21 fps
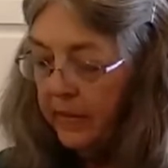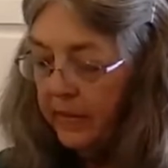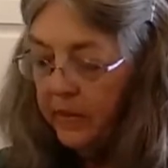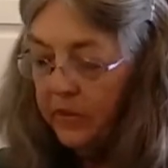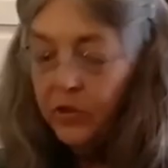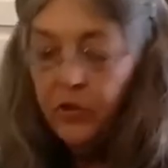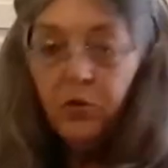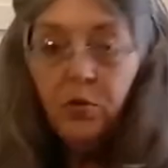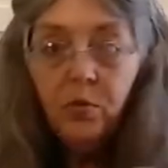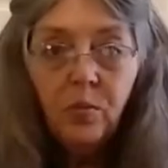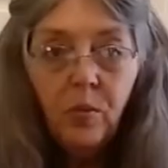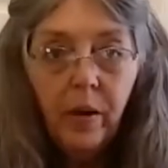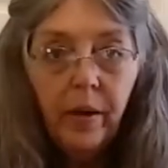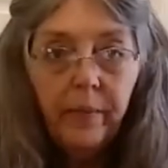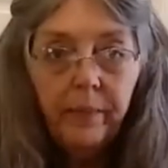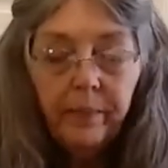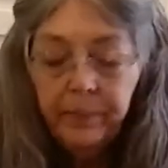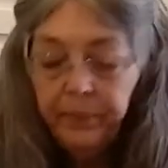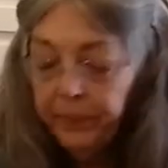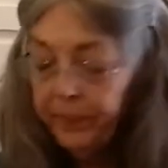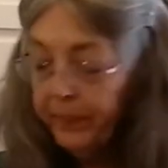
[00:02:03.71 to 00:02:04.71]
the new
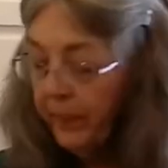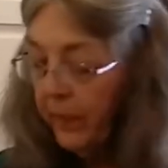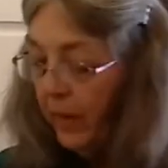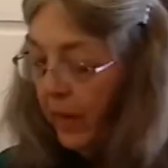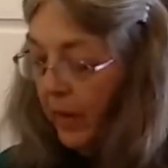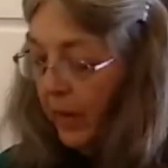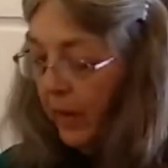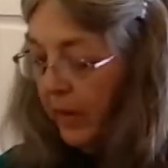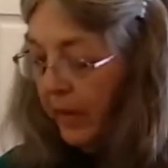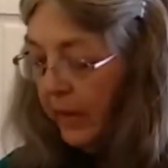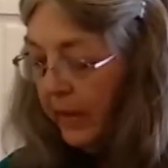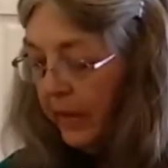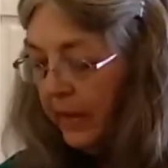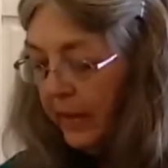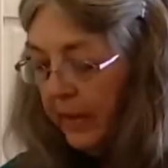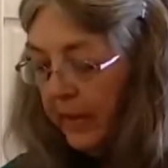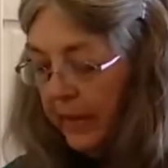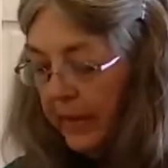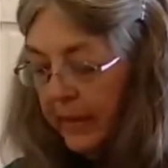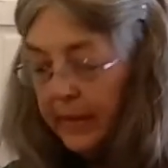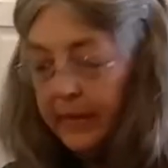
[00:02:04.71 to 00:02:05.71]
one. It
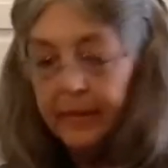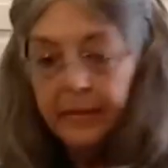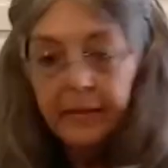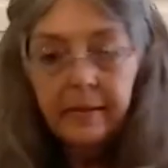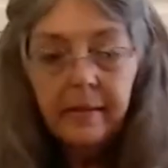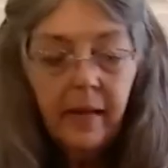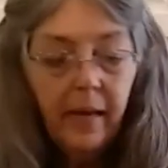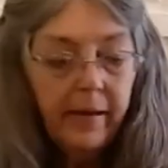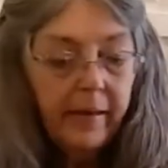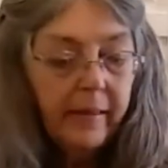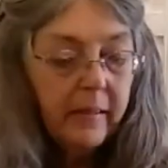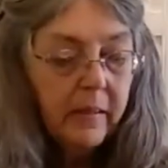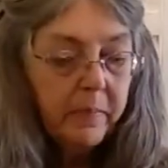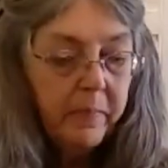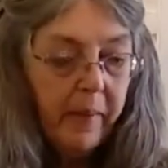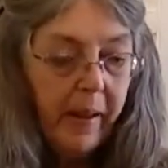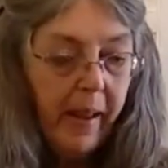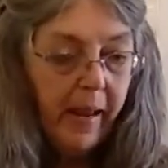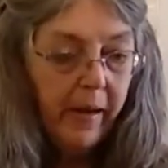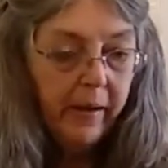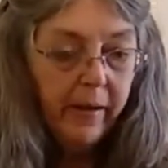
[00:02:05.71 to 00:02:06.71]
is
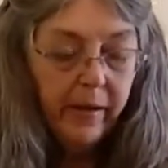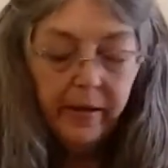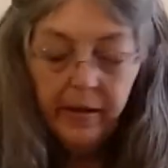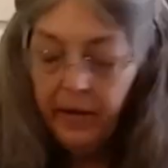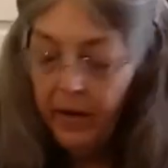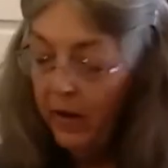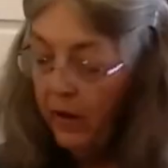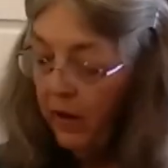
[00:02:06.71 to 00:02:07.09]
unexpanded